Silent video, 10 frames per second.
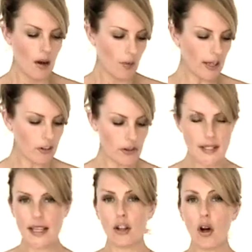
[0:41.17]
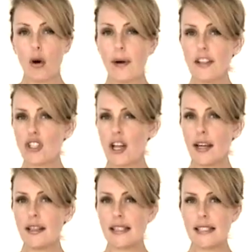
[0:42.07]
What I'll do is I'll always
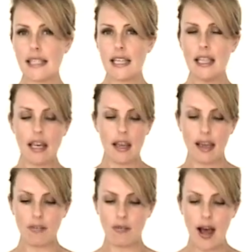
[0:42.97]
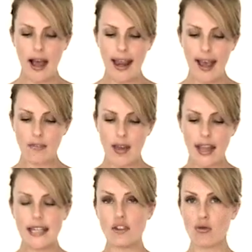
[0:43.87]
check and see if I have
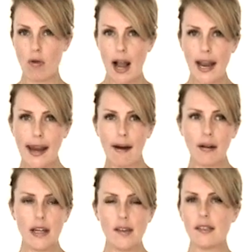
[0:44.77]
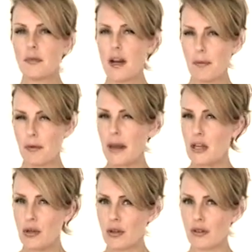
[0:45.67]
any dry areas. Sometimes my
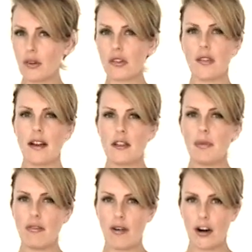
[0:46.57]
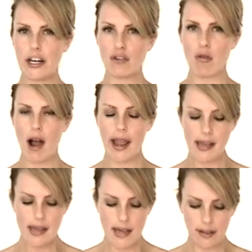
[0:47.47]
cuticles tend to be very dry,
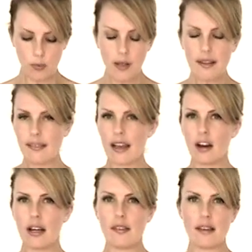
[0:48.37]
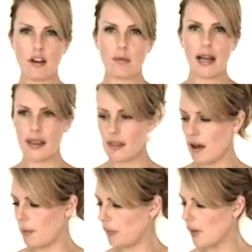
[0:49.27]
as well as the areas near my
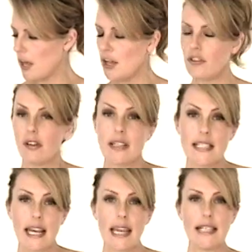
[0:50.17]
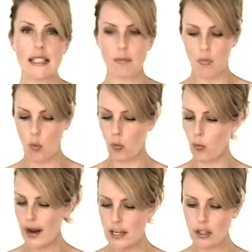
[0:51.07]
thumbs. So you can take some
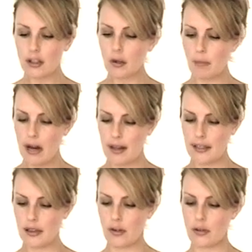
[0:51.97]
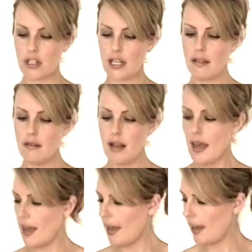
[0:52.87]
regular body lotion
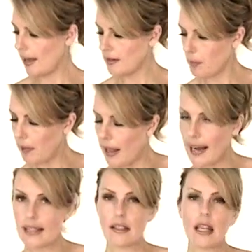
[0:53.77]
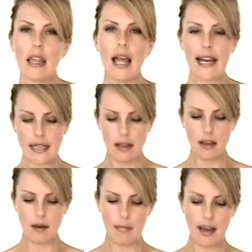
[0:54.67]
and apply a light
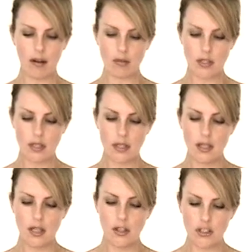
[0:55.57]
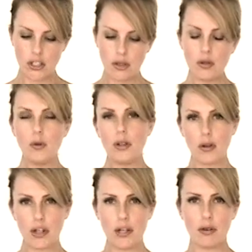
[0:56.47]
amount to
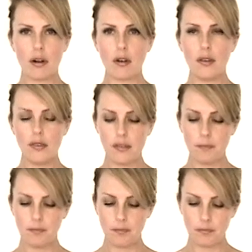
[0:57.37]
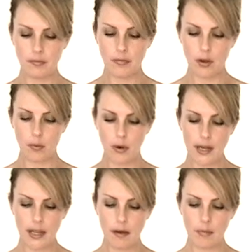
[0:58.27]
your cuticles,
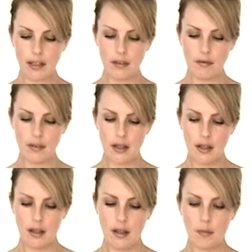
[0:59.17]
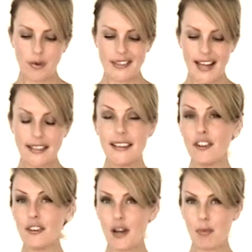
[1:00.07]
working them in, protecting
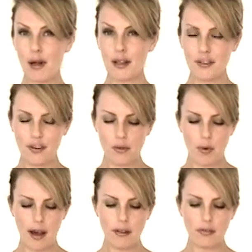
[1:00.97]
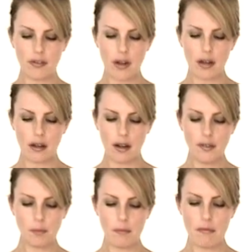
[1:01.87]
your nail polish as well if you've got a
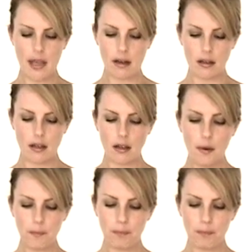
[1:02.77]
nice manicure.